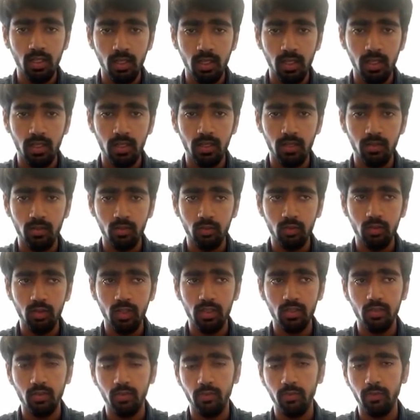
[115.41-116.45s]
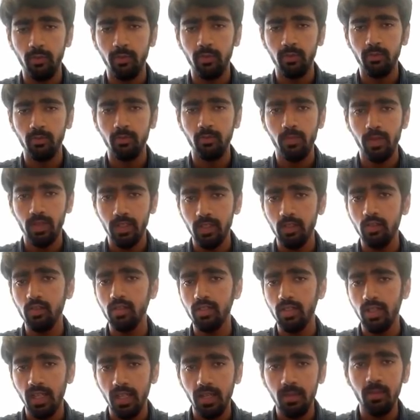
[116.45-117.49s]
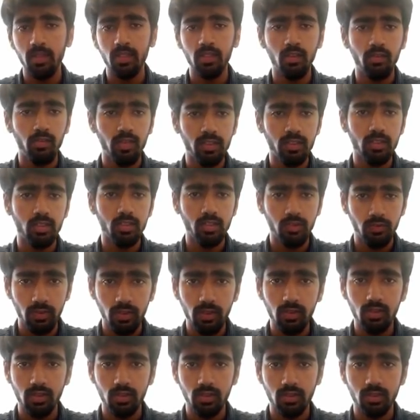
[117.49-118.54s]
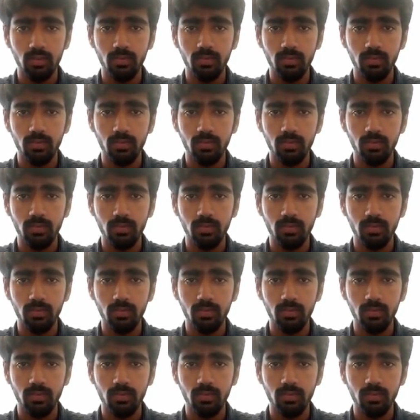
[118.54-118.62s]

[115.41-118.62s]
and who has a pretty good name in the research field,